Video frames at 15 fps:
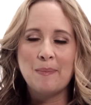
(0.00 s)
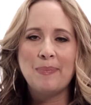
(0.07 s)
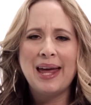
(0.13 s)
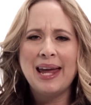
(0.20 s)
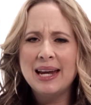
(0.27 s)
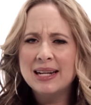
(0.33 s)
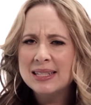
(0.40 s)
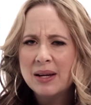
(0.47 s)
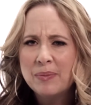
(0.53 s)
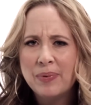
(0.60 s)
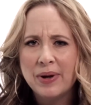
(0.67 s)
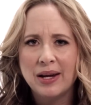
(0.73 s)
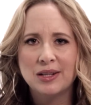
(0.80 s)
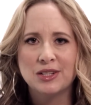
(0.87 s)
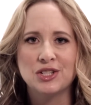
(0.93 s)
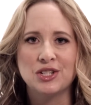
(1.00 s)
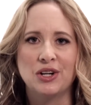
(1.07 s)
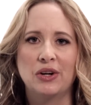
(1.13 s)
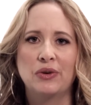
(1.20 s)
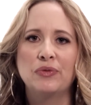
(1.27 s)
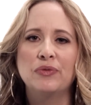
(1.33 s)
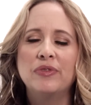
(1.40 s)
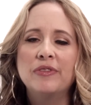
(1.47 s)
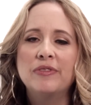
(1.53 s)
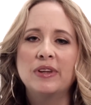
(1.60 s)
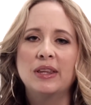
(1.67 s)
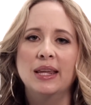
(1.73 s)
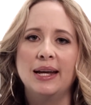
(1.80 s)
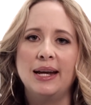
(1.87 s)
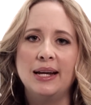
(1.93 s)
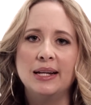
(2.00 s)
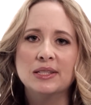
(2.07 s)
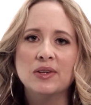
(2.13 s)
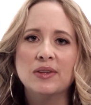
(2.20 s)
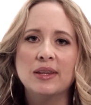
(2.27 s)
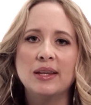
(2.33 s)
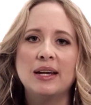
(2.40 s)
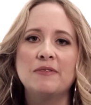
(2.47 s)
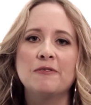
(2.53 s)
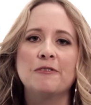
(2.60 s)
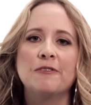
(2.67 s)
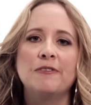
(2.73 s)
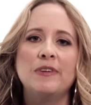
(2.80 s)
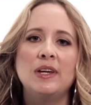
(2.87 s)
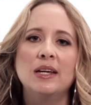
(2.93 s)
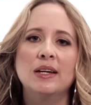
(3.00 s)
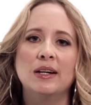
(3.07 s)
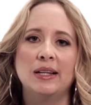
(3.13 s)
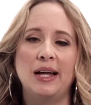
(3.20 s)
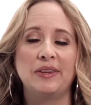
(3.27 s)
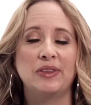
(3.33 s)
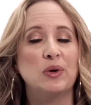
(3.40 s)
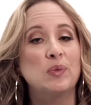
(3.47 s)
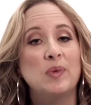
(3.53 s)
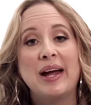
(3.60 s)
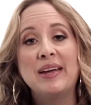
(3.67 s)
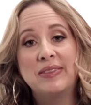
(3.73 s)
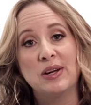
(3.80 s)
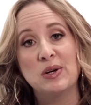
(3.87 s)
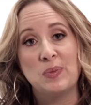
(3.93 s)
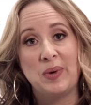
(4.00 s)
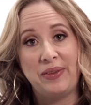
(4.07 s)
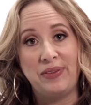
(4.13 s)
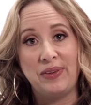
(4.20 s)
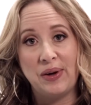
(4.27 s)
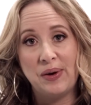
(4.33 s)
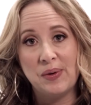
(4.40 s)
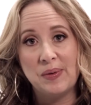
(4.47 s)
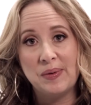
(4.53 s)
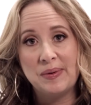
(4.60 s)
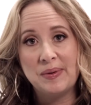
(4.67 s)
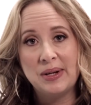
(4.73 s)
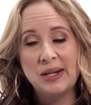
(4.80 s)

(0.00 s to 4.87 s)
Paint a picture vividly so that they can feel like they're right there with you.